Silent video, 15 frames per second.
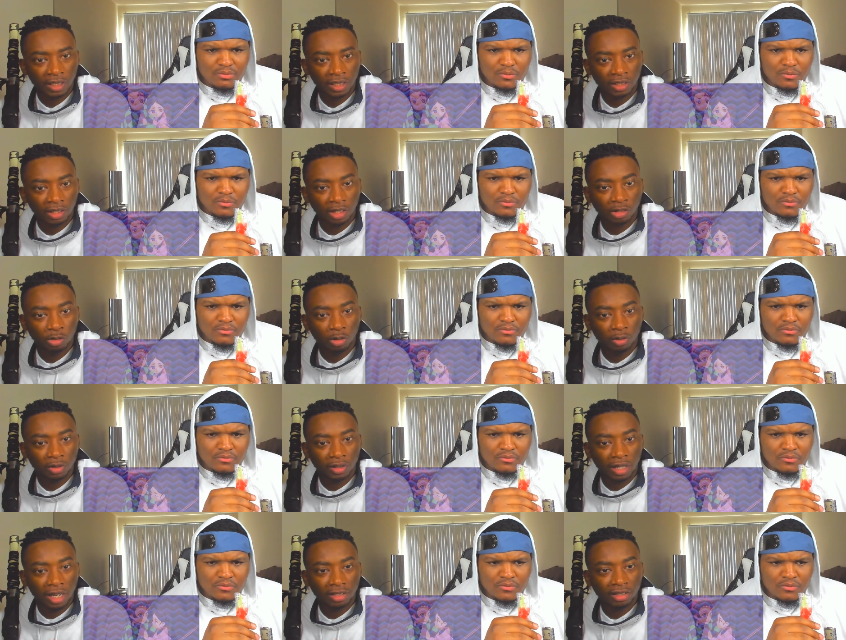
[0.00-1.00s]
Speaker 1: Tundra was
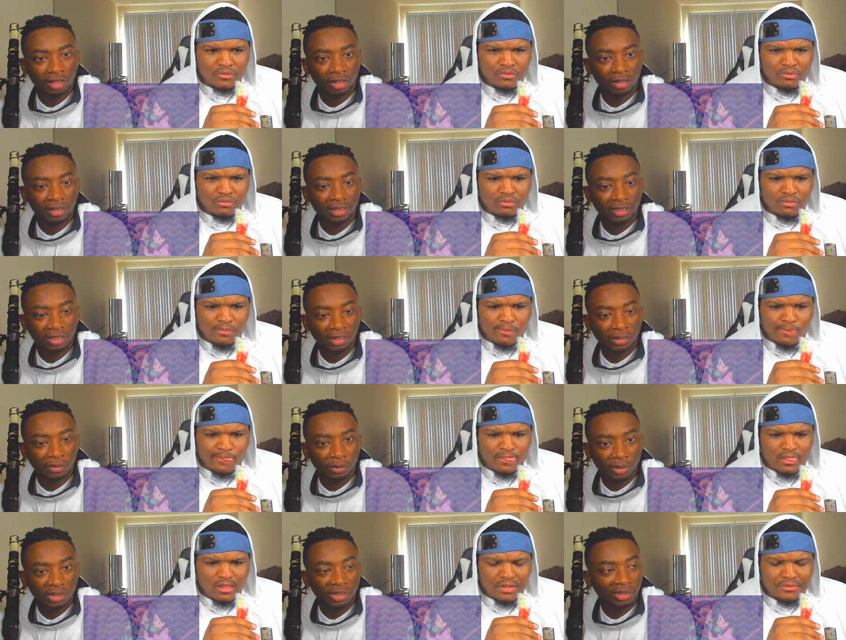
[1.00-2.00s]
dodging all that
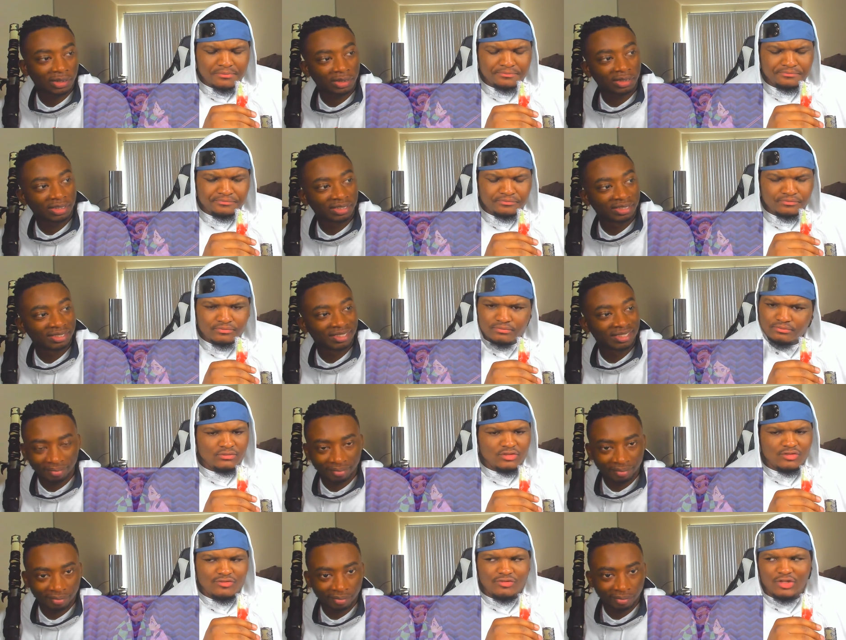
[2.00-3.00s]
stuff with her.
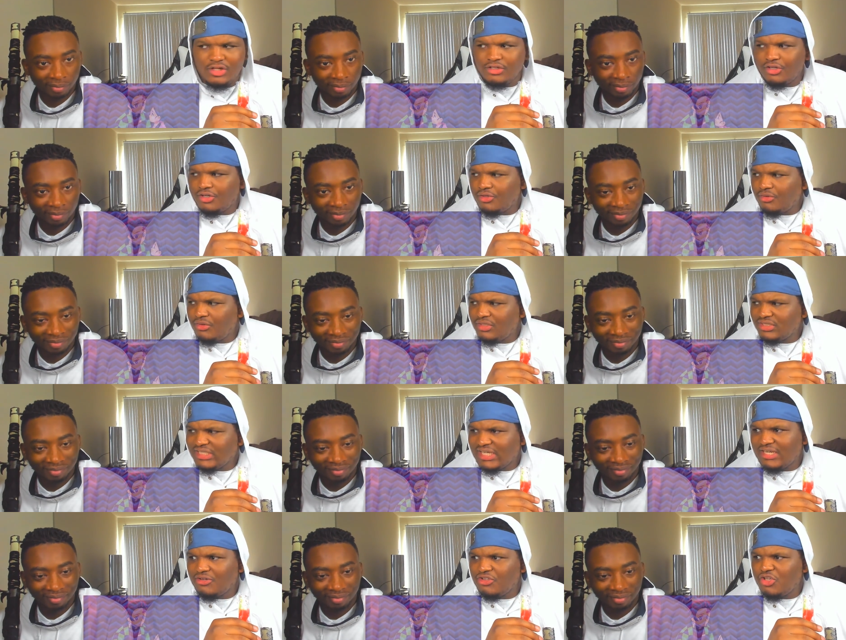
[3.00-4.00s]
Speaker 2: Flung the dude. He's like,
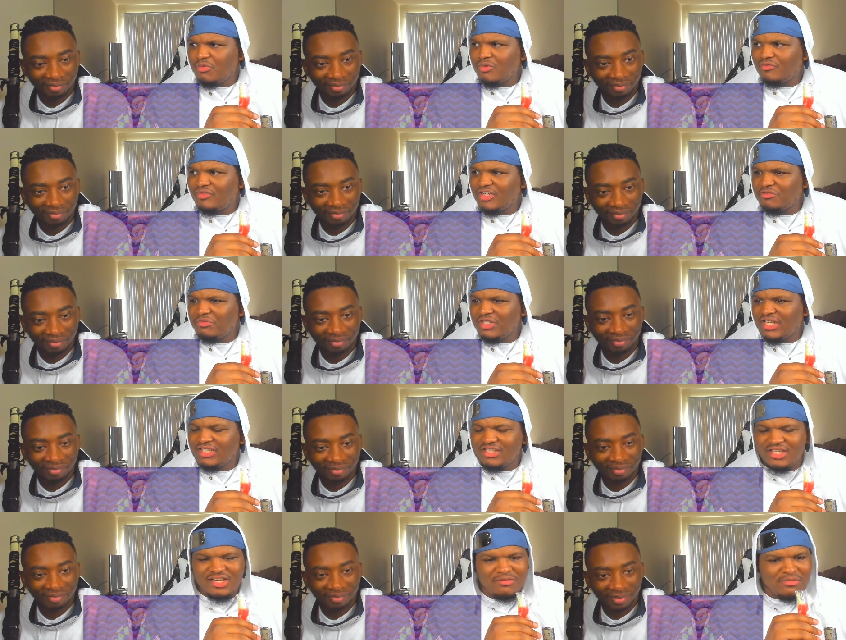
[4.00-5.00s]
ain't no human float me like
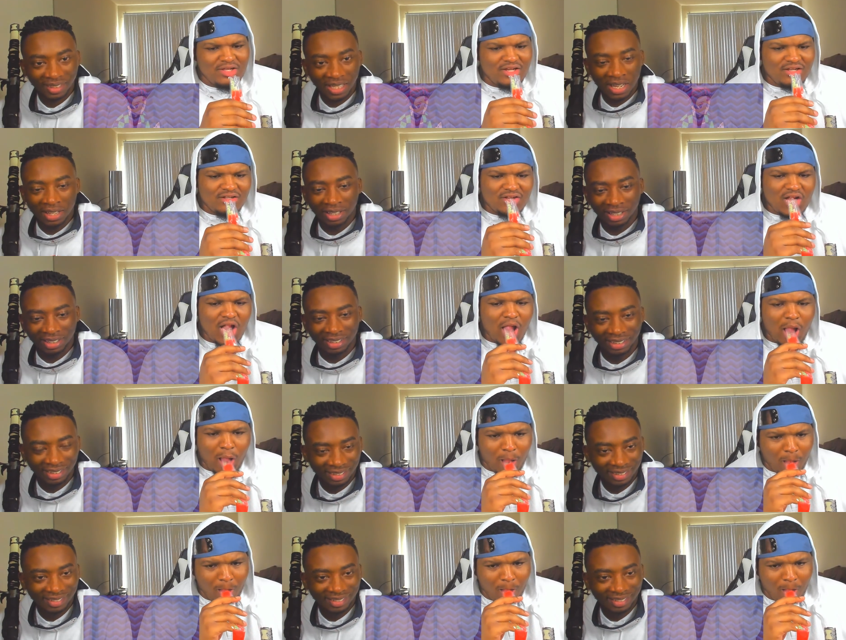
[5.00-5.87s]
that in a minute.